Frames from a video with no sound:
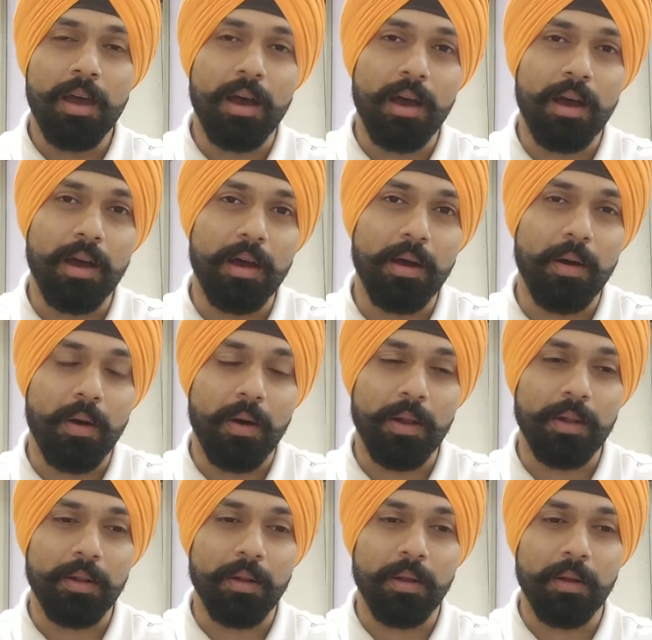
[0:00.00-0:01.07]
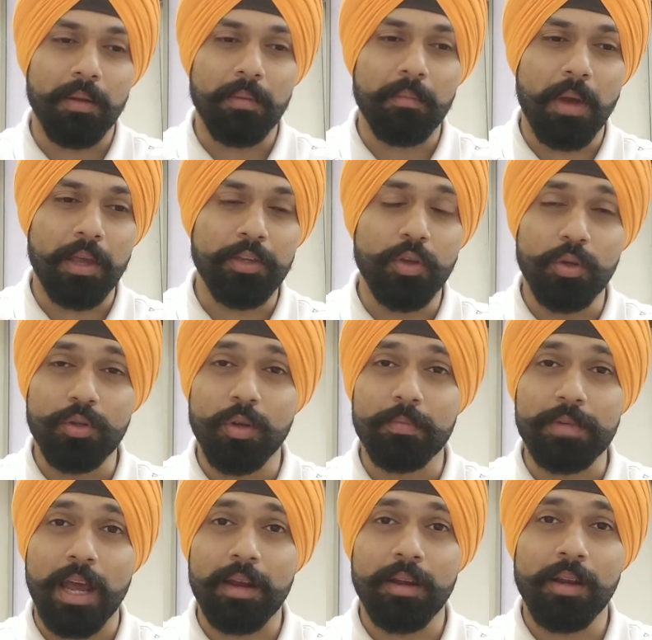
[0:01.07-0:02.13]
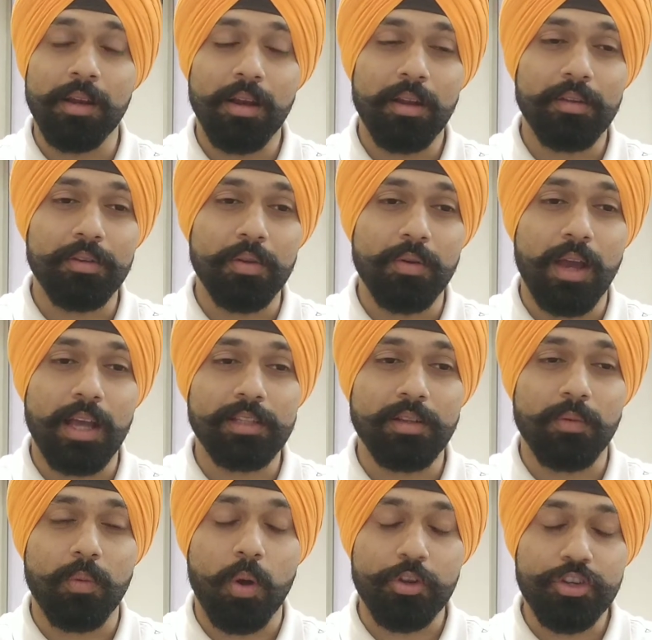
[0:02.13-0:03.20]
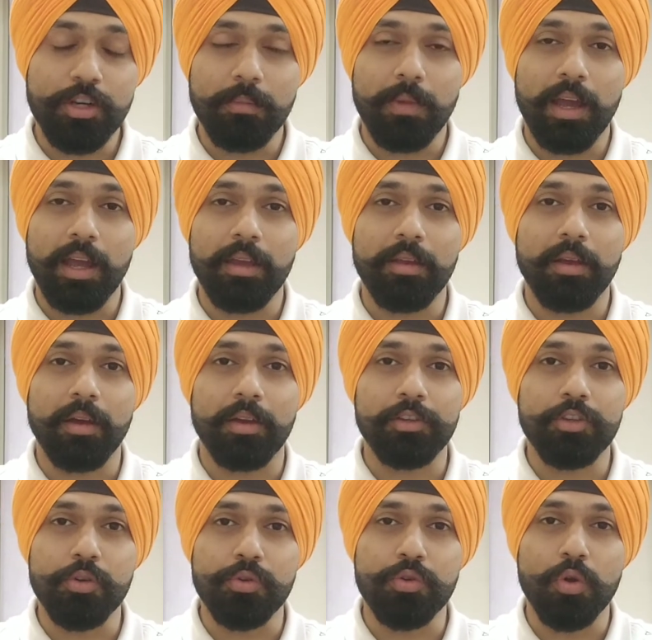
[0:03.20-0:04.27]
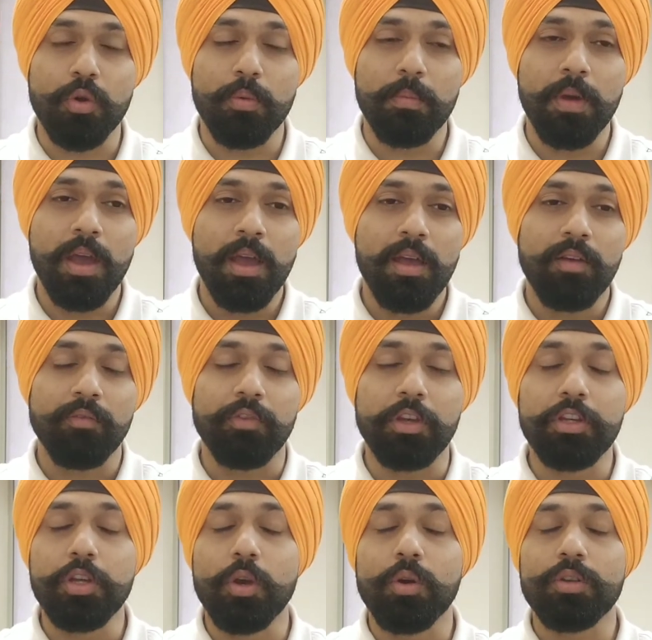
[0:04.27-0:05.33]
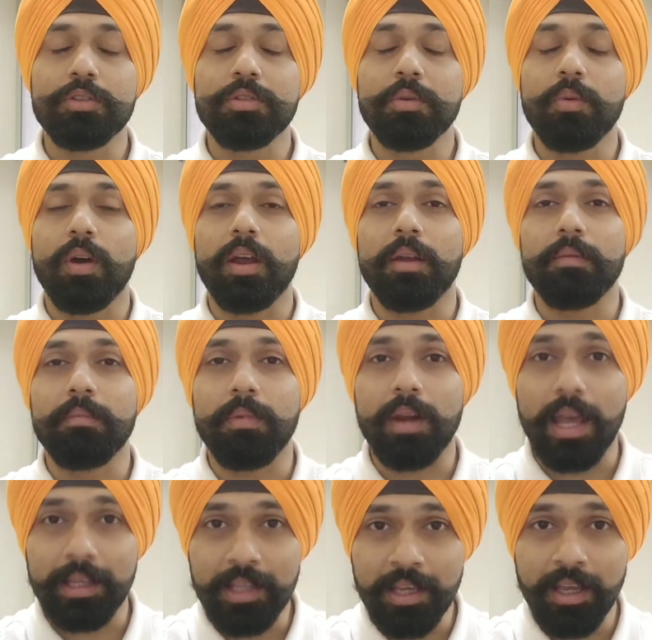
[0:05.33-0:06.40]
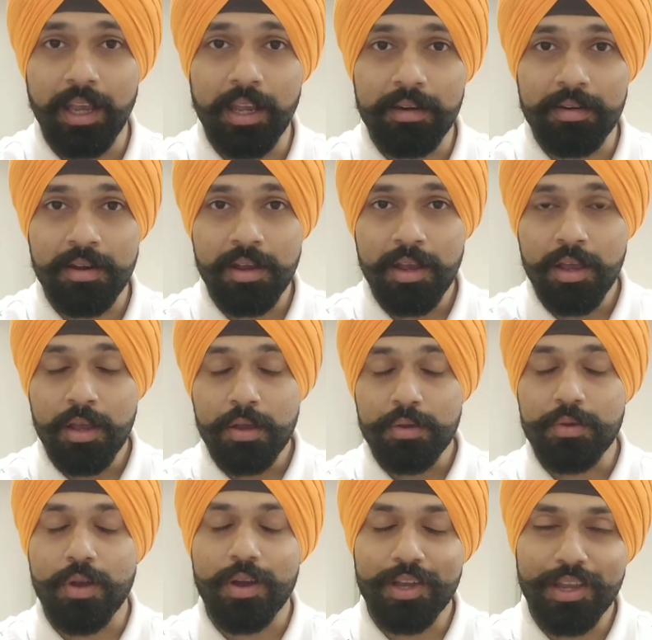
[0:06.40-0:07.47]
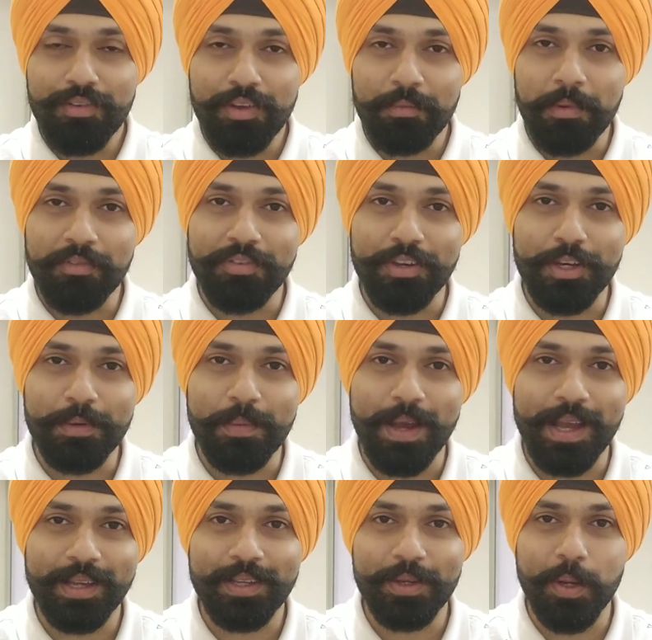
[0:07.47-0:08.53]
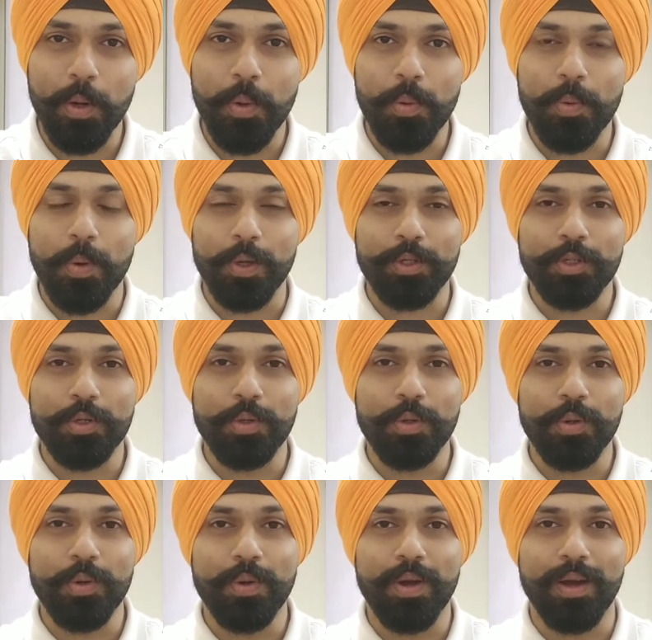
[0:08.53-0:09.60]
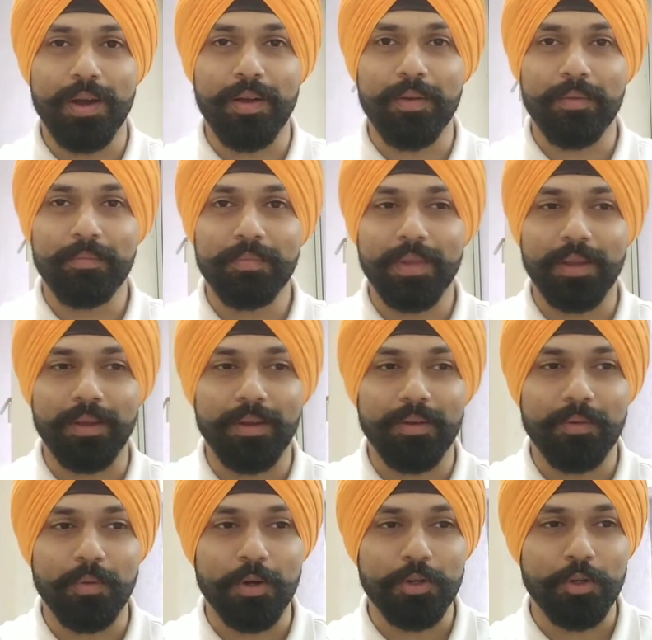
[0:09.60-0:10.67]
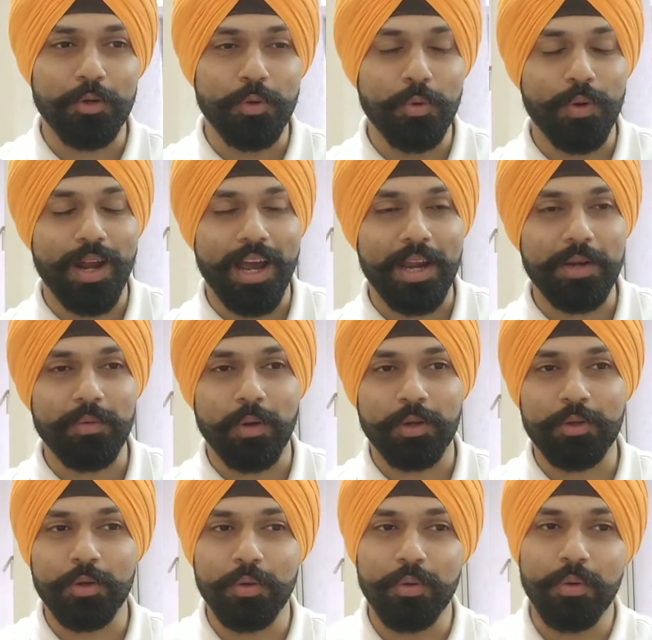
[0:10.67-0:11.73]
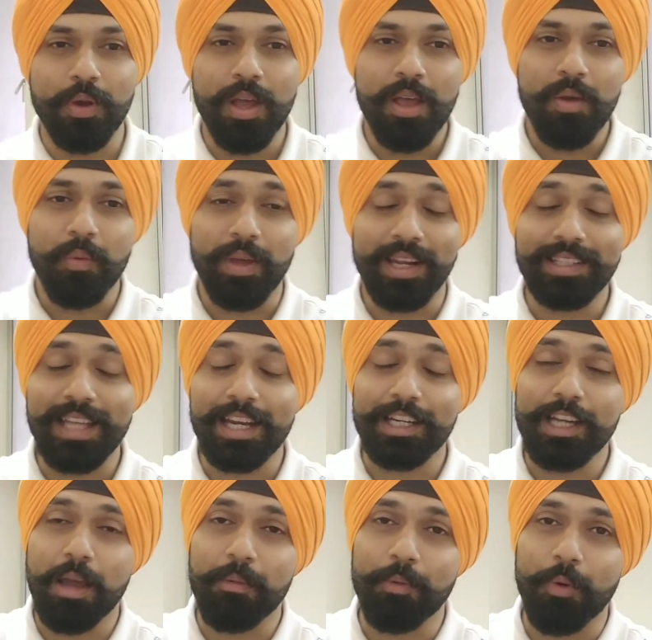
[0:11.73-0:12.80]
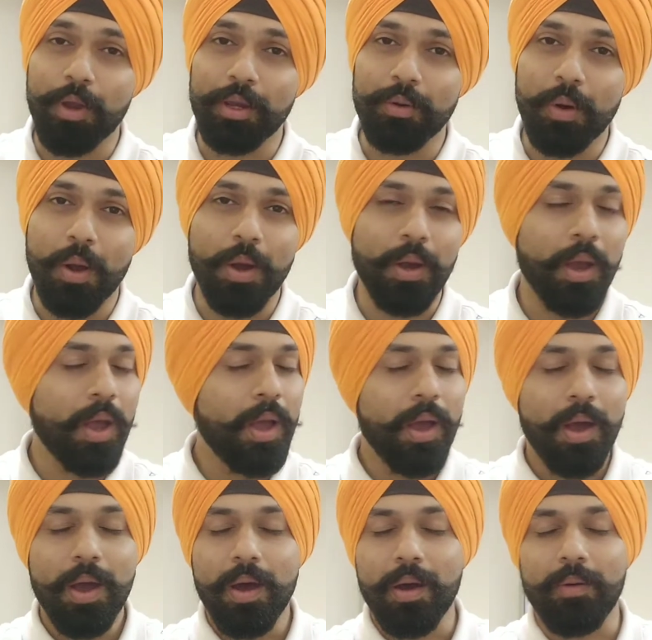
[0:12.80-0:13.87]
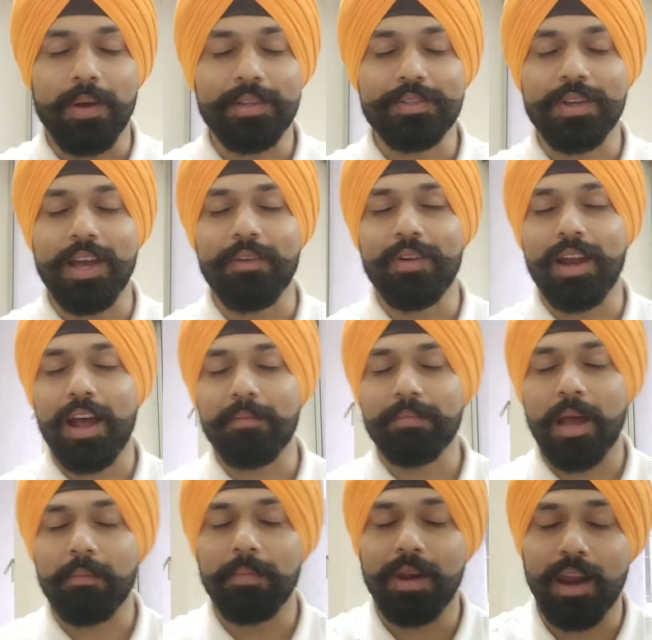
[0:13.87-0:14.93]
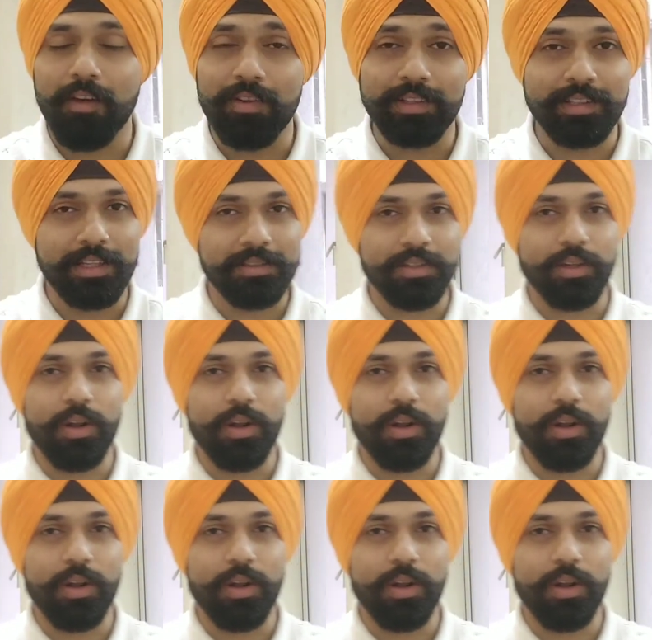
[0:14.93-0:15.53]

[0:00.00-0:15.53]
uh, on uh, my YouTube channel. You guys are watching my uh, YouTube videos. You are liking it. You are giving me feedback. You know what to what to do right, what to where exactly I'm going wrong or whatsoever I'm, I'm loving this